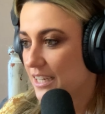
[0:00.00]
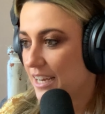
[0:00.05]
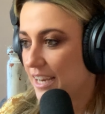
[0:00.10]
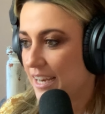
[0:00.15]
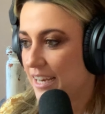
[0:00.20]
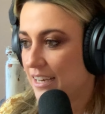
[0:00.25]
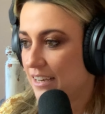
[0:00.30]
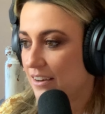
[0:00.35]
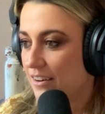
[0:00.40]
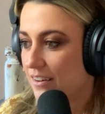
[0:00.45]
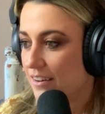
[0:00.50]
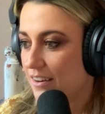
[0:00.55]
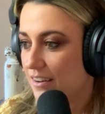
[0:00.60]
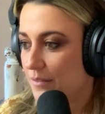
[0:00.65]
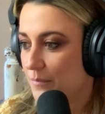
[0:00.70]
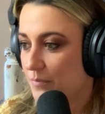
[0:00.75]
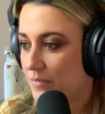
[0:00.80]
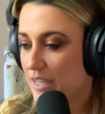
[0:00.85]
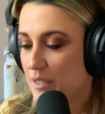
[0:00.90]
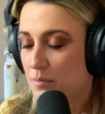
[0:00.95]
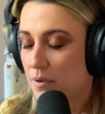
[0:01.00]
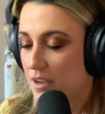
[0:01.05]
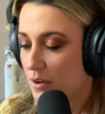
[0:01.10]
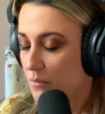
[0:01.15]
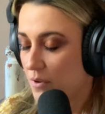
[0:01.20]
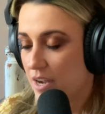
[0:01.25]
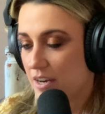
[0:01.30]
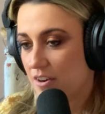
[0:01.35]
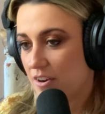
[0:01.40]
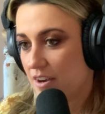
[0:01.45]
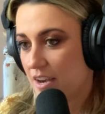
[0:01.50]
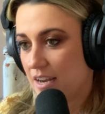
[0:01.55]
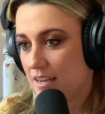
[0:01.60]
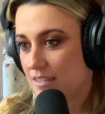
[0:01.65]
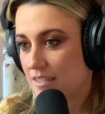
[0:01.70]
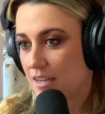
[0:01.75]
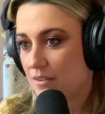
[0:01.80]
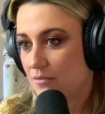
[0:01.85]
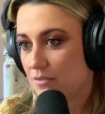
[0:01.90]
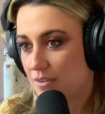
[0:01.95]
And that's probably why I don't eat
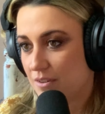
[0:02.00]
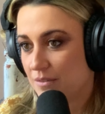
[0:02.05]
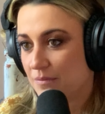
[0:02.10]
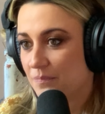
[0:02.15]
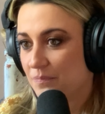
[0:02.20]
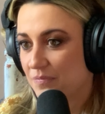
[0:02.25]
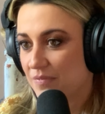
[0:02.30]
seafood.